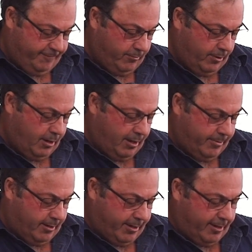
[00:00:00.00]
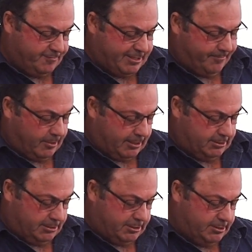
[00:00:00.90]
of the reliability of SUP
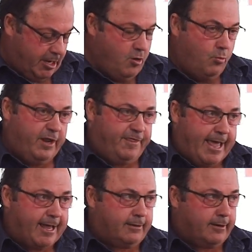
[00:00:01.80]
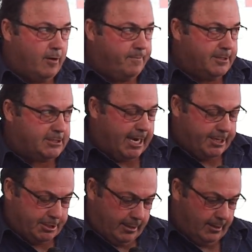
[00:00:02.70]
licences without
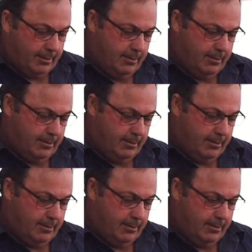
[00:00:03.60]
compensation.